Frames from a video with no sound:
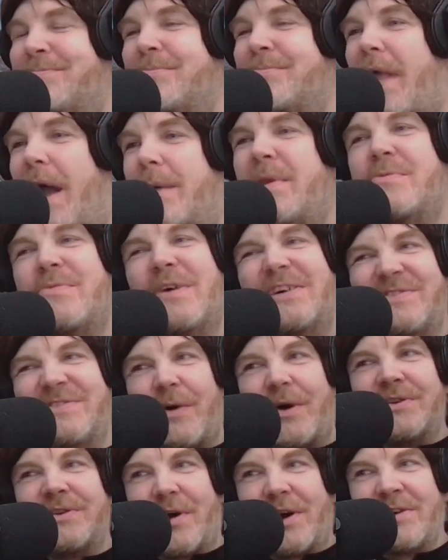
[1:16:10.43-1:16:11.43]
I mean,
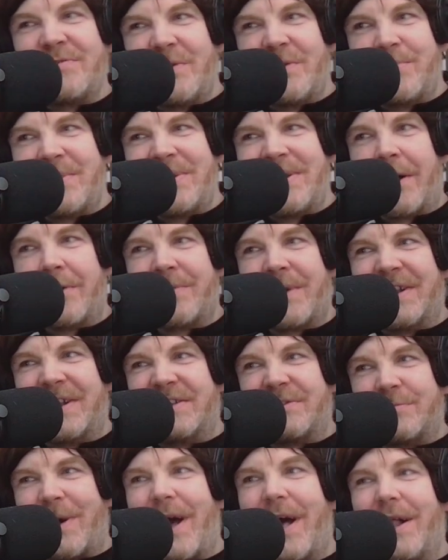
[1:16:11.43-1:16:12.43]
Reservoir Dogs would have been out then
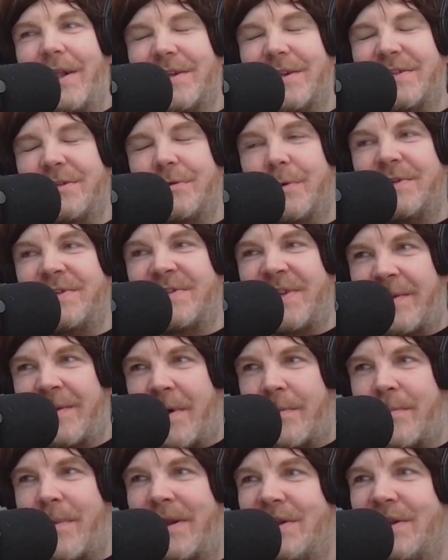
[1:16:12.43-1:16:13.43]
as well, so a
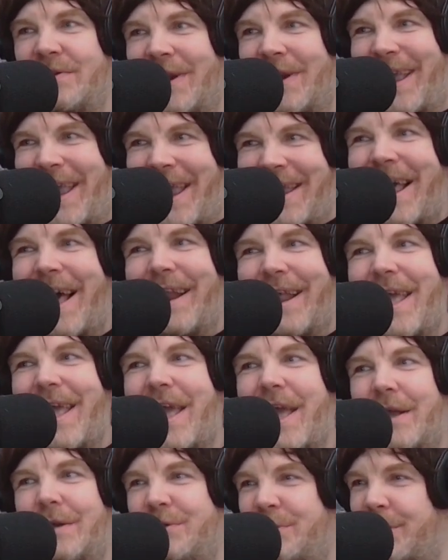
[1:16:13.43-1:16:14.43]
cinema manager in
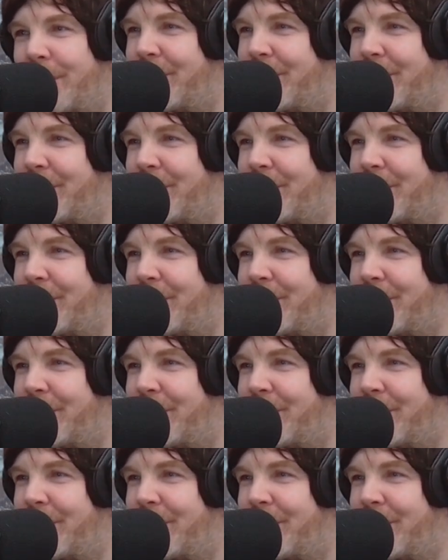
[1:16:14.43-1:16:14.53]
LA should